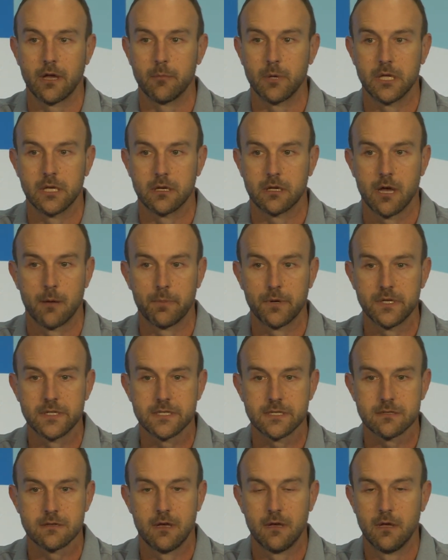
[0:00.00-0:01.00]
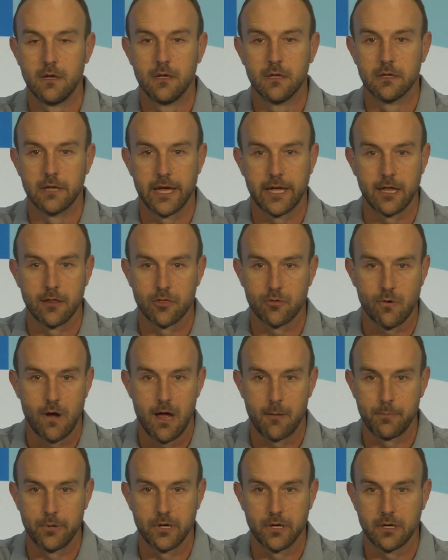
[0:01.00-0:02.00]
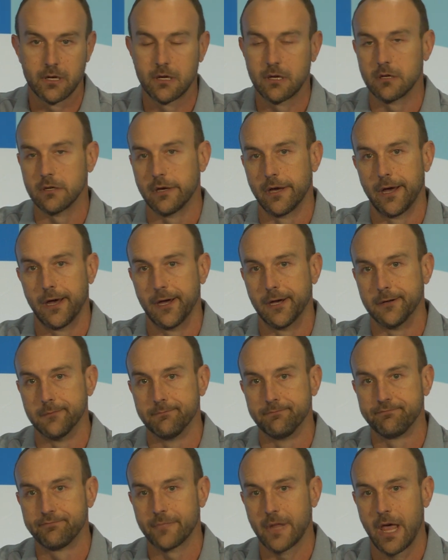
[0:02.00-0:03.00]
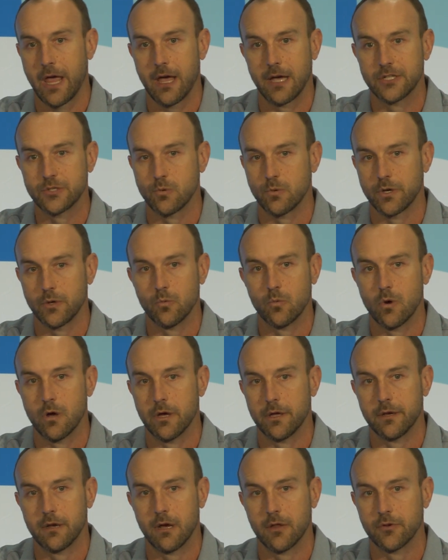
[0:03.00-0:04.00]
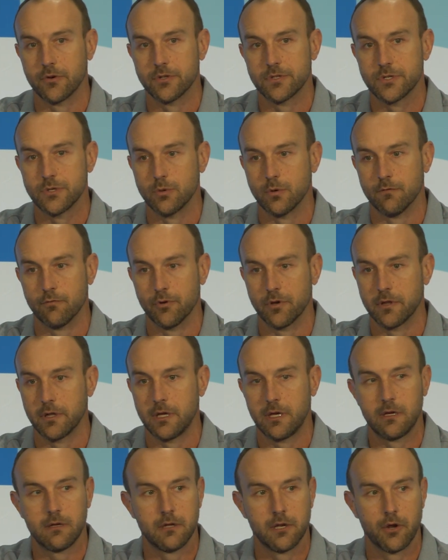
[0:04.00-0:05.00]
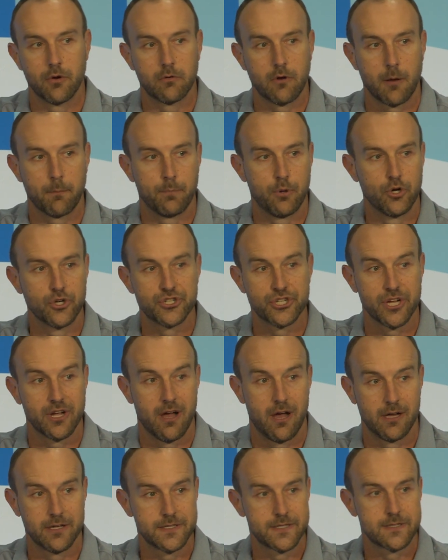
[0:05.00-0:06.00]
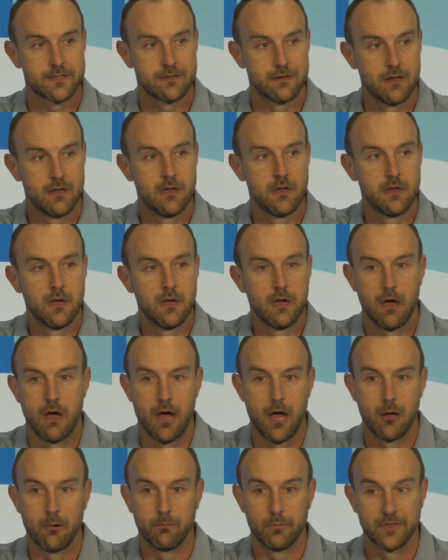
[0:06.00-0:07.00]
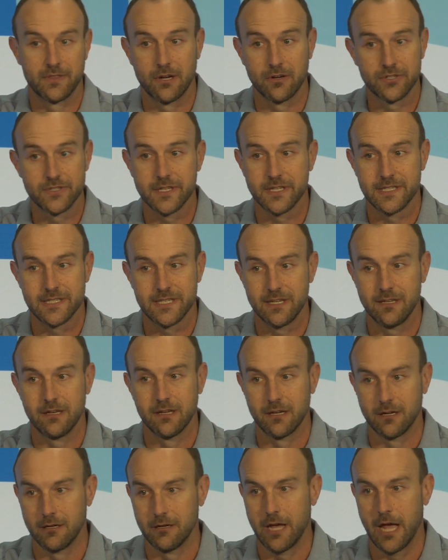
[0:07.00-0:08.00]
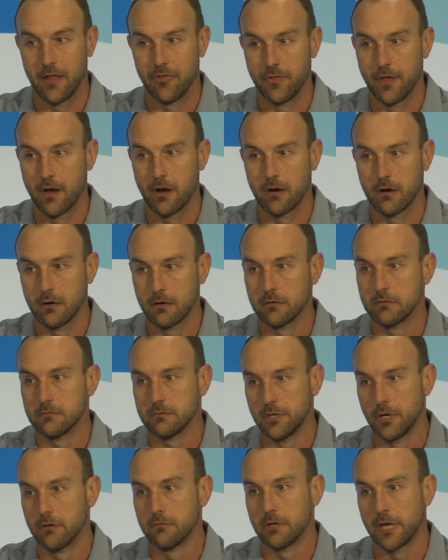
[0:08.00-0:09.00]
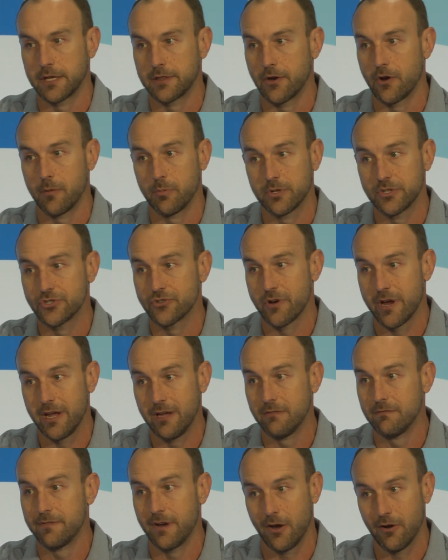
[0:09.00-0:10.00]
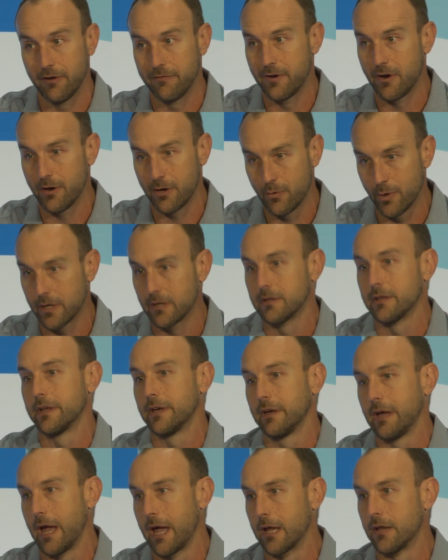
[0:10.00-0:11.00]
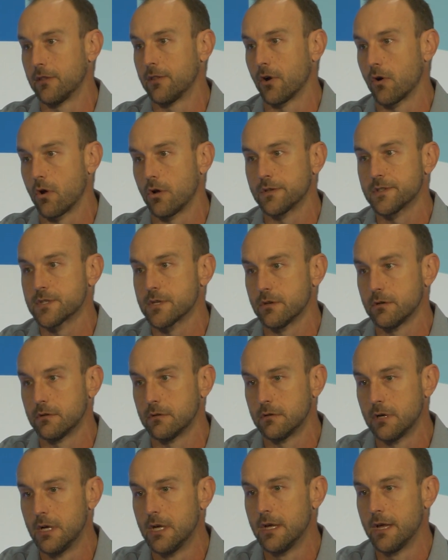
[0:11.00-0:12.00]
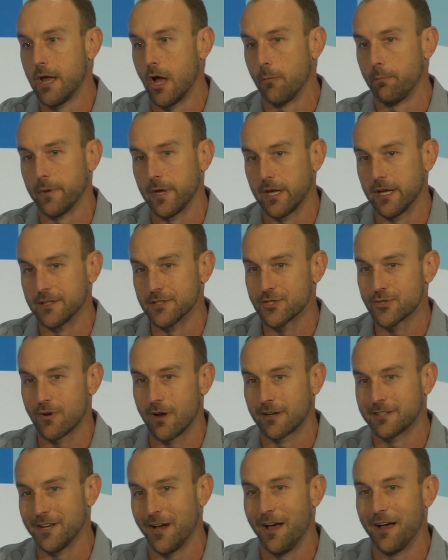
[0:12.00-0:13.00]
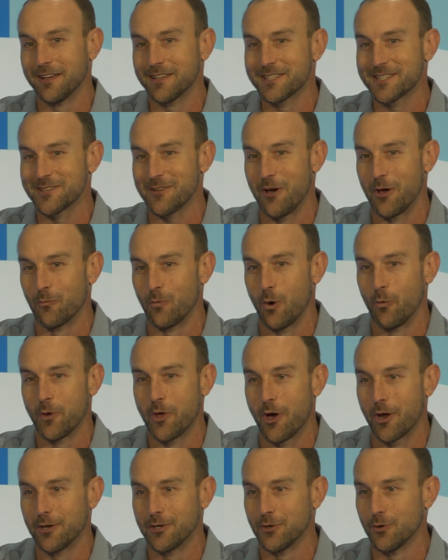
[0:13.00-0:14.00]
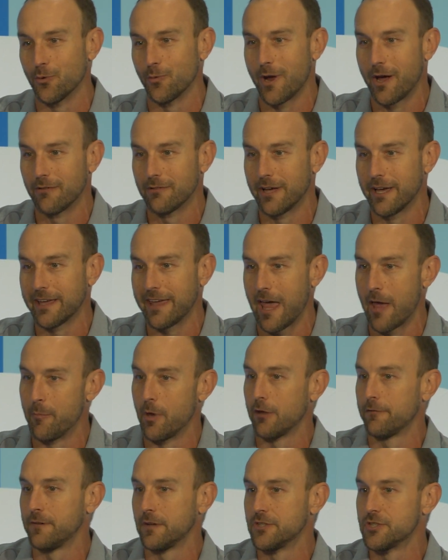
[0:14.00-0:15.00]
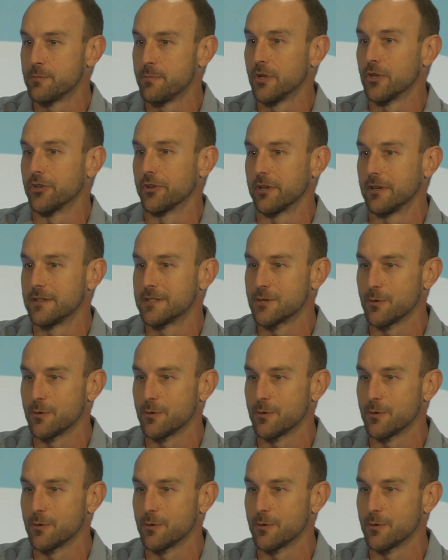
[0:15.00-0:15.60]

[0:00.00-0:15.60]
I mean, companies like Anthropic, um, AI21, others who have really, you know, are pushing us, uh, but they're succeeding and they're, you know, like they're able to train very, very quickly. And they're also helping instruct us on what we ought to do around like ML fungibility.